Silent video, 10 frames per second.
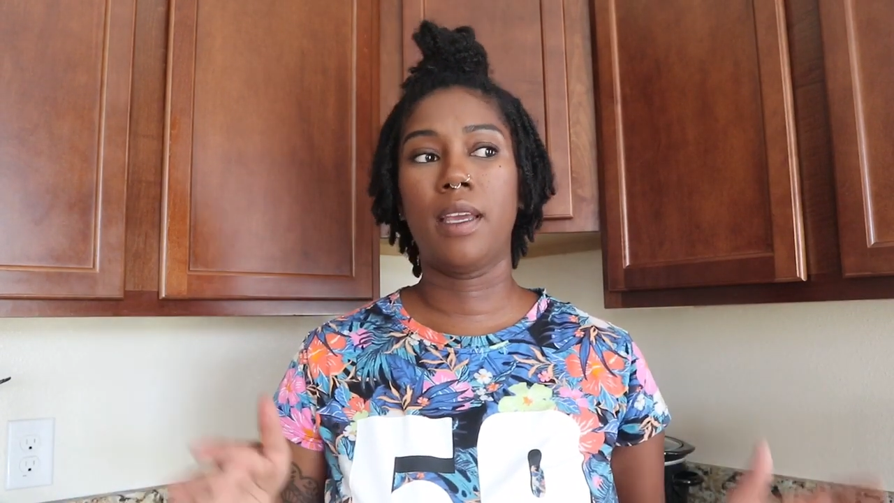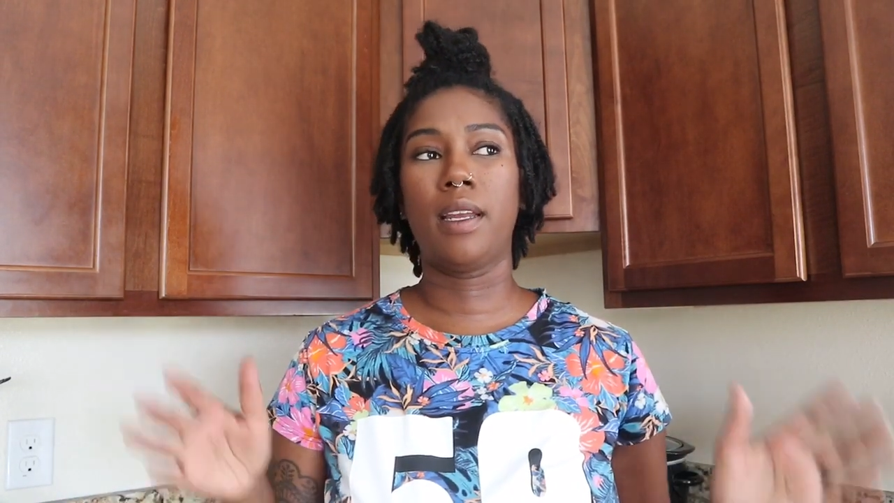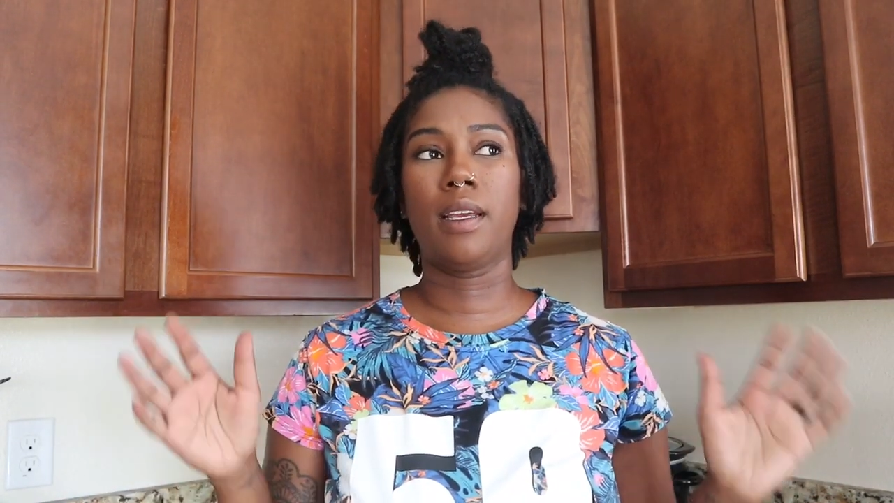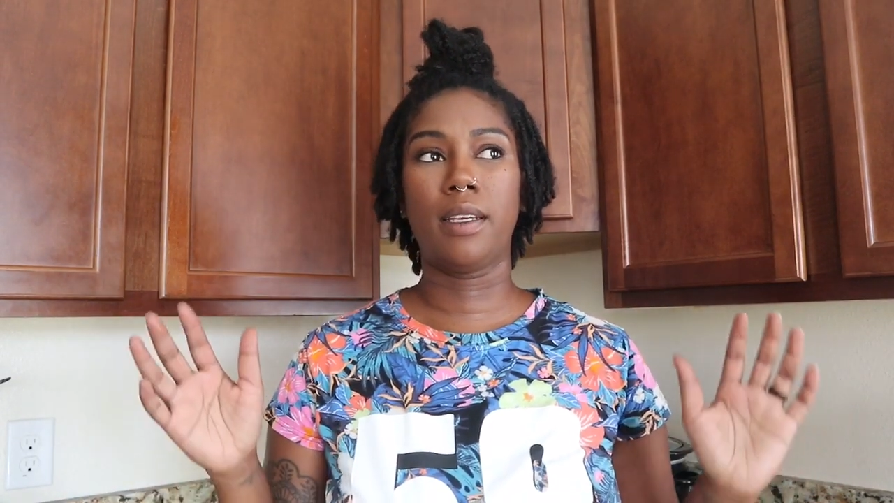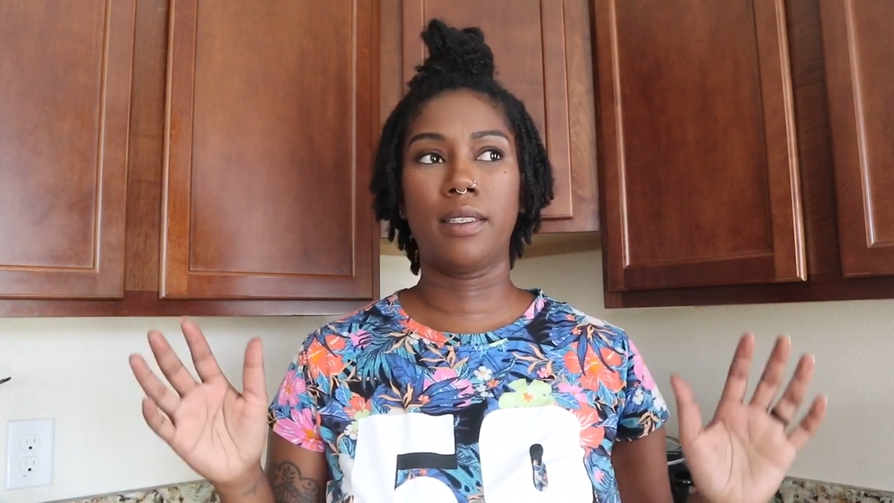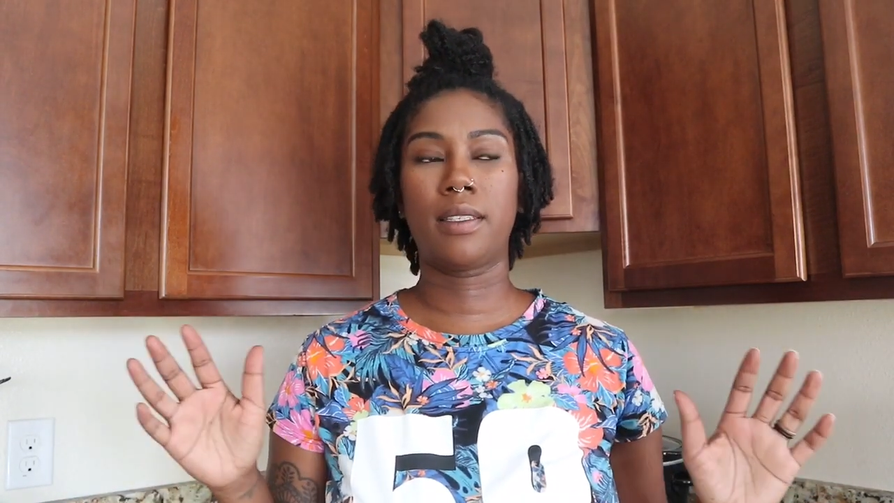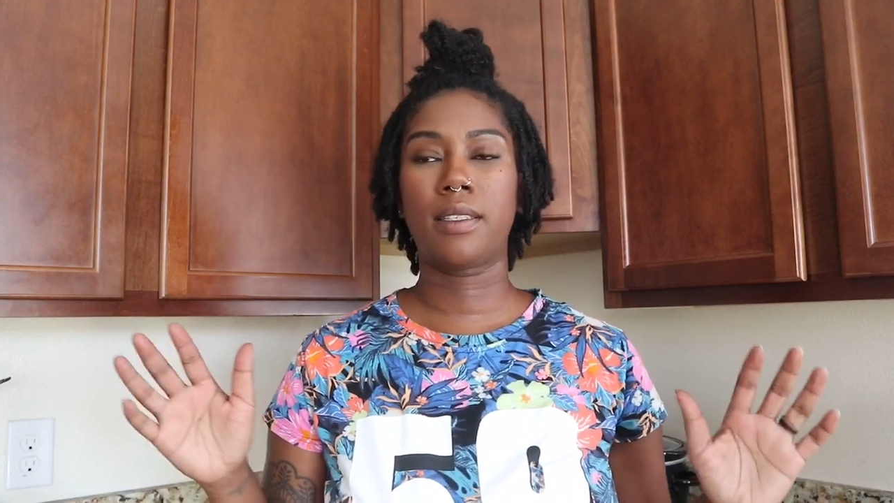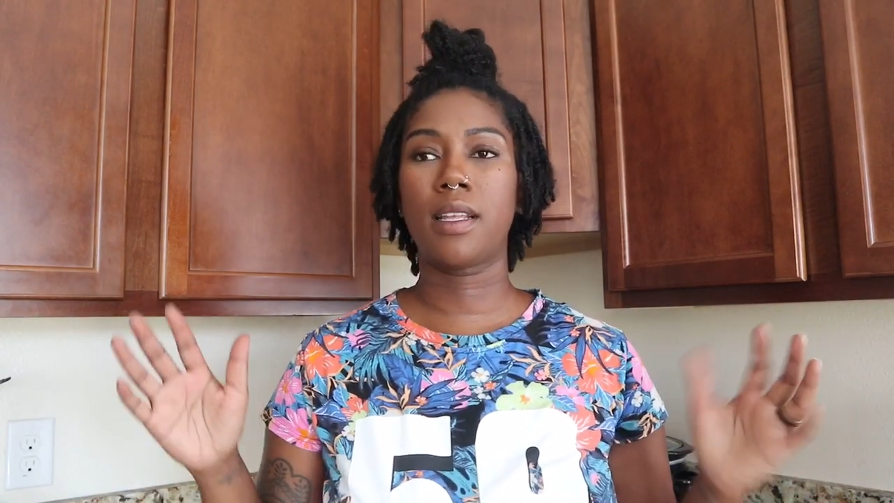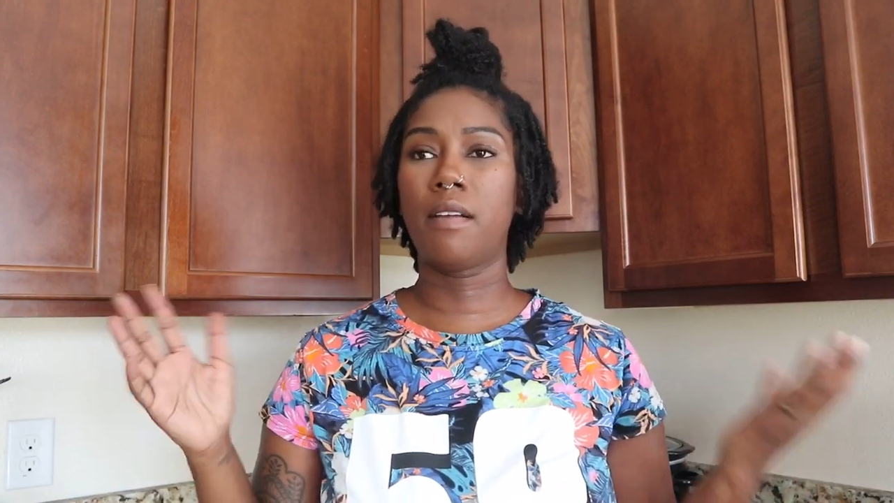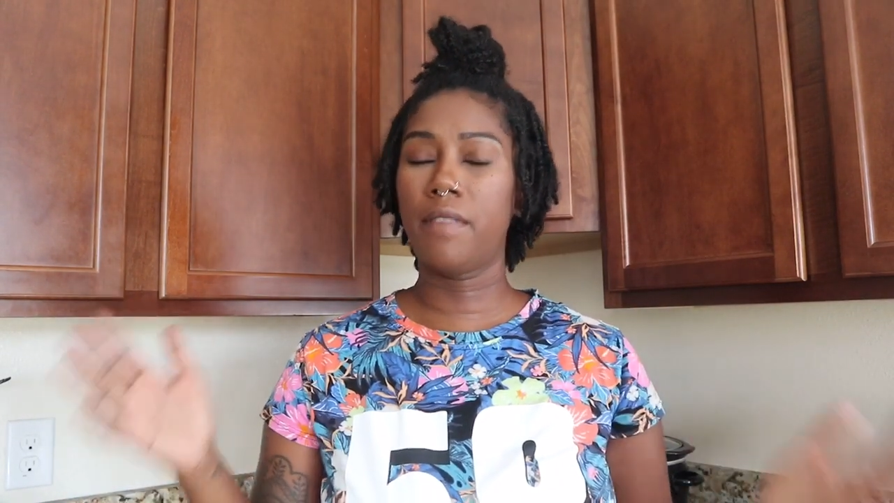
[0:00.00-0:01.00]
it is
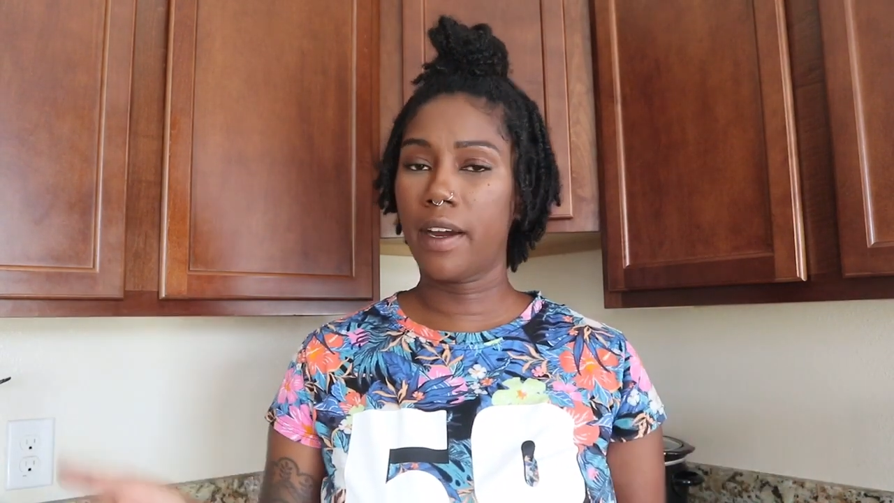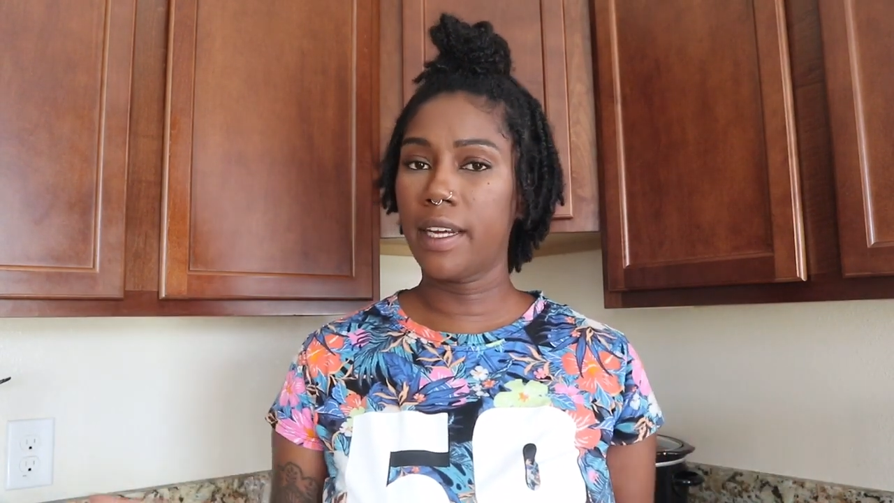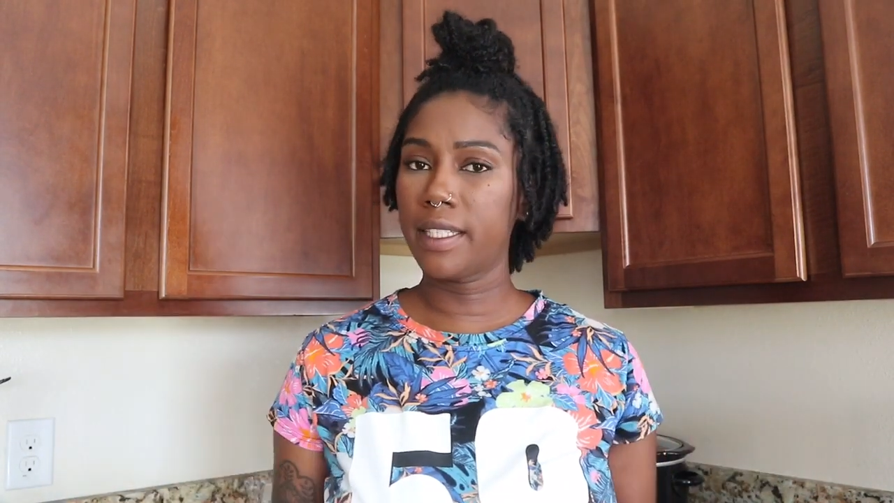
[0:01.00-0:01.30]
a very